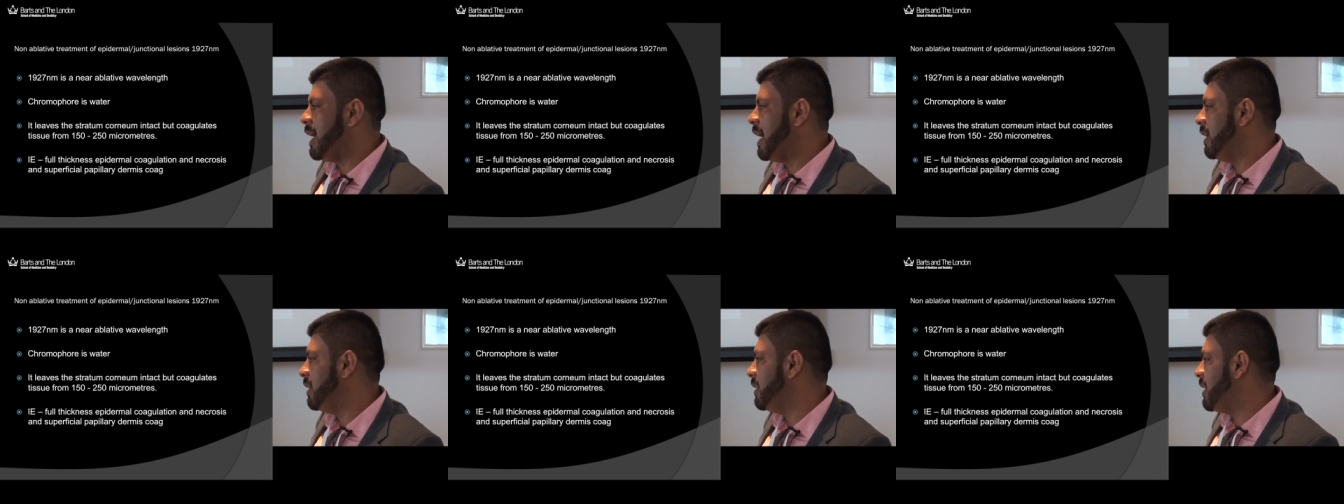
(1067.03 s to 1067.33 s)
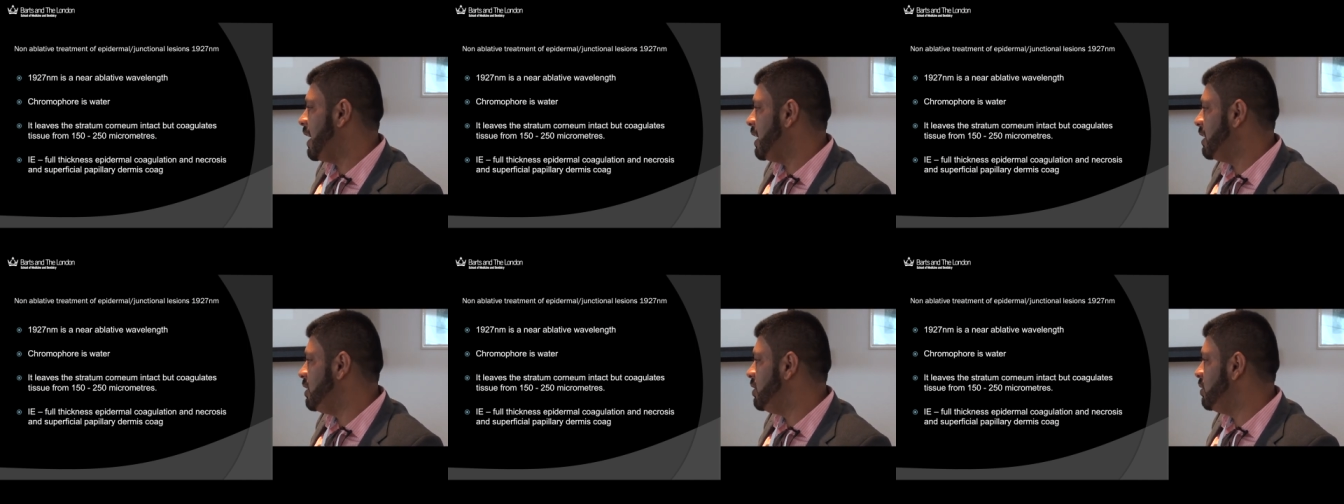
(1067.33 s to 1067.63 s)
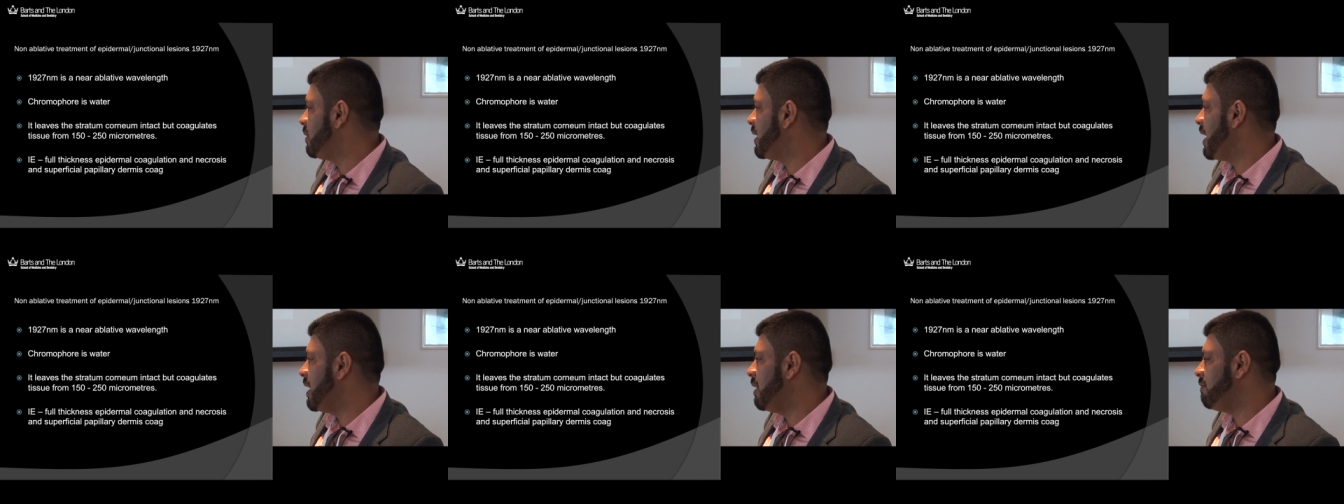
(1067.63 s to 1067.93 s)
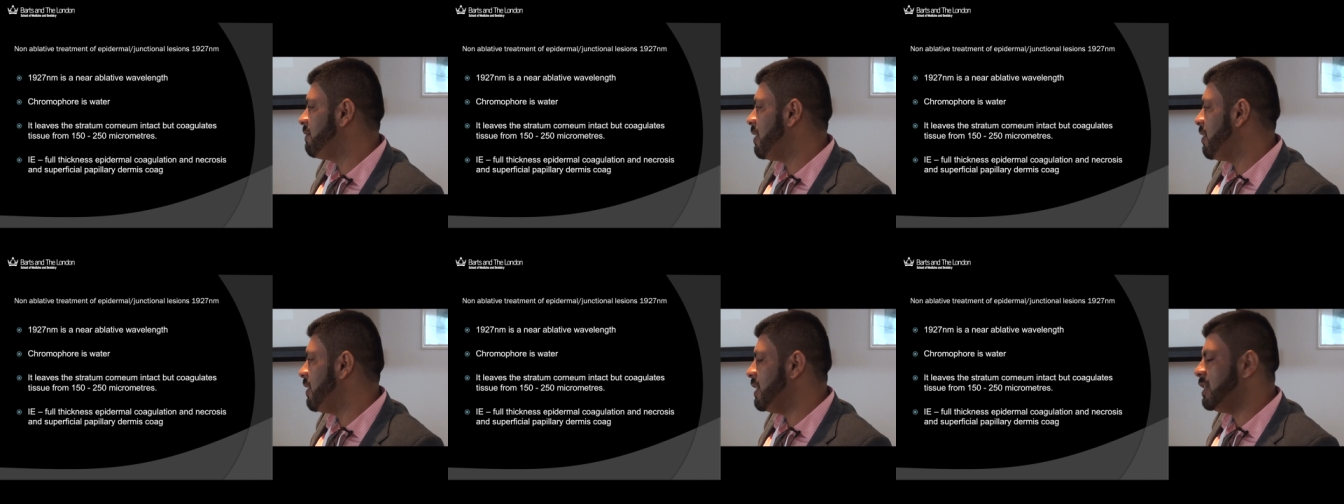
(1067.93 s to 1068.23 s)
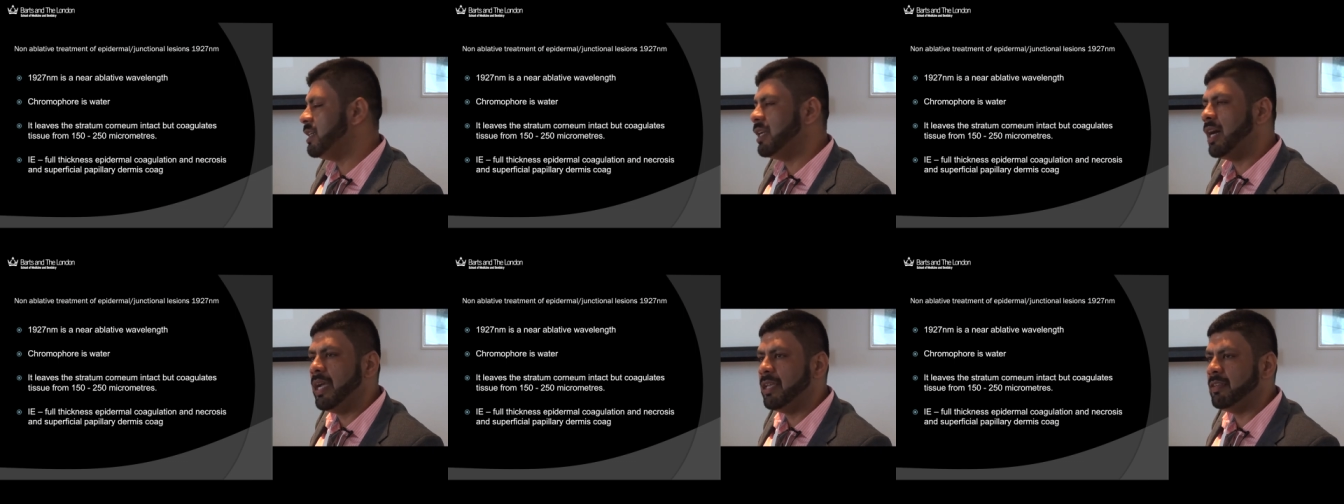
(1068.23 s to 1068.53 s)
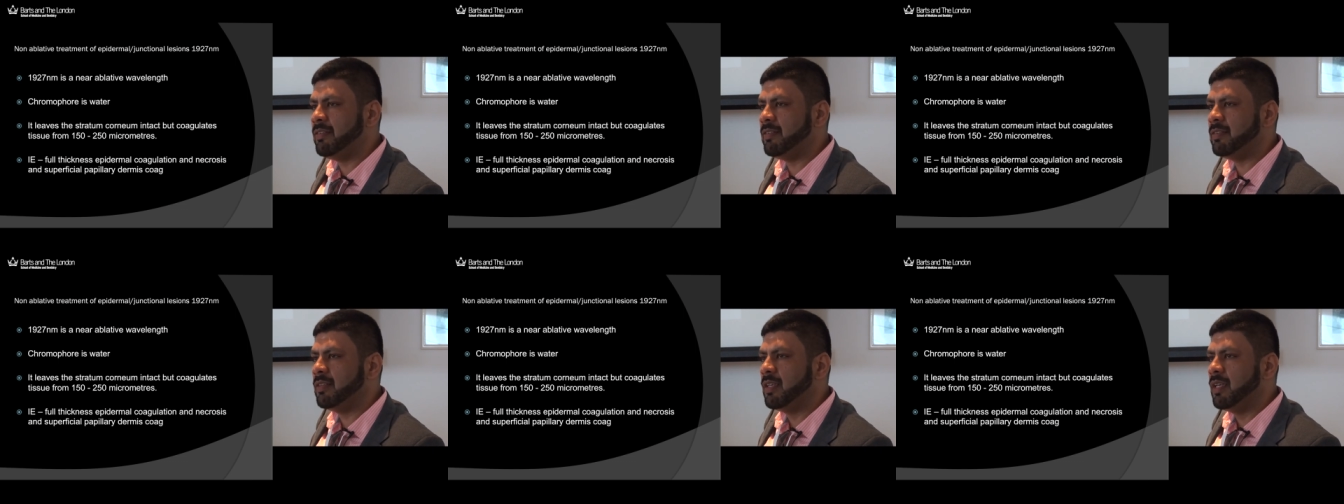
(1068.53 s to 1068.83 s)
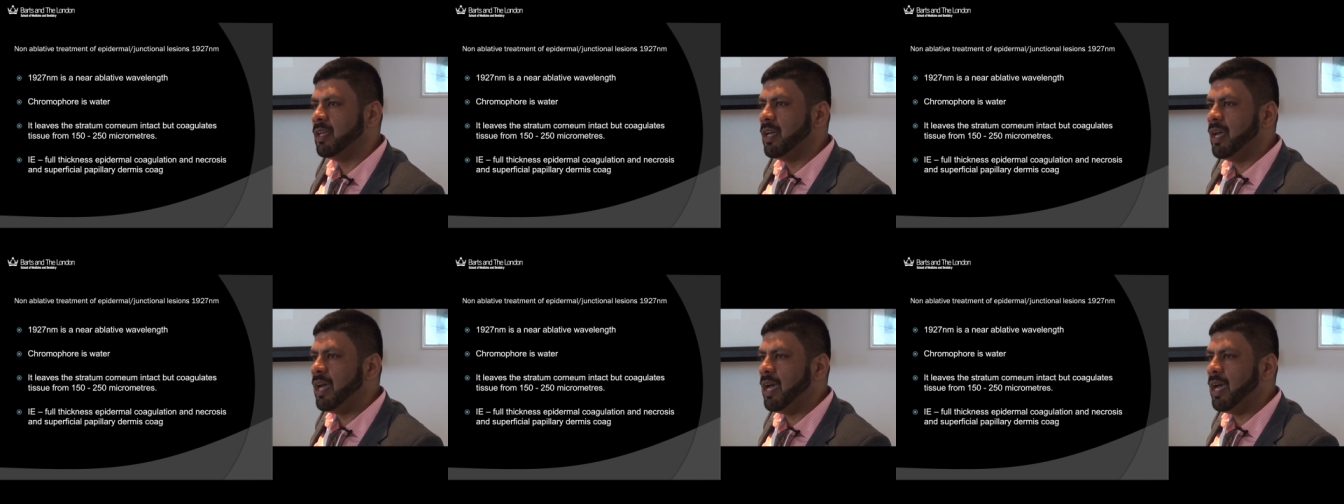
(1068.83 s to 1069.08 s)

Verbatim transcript: and, and you get a very nice,